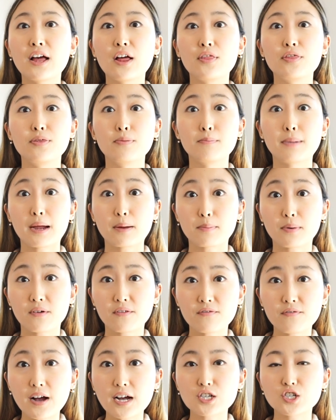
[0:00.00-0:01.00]
my
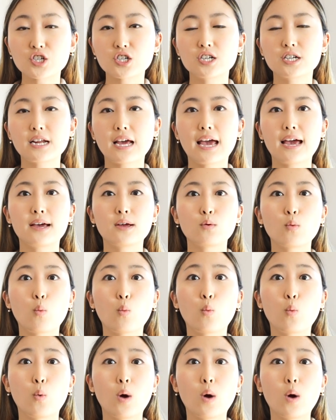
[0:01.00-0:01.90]
profession and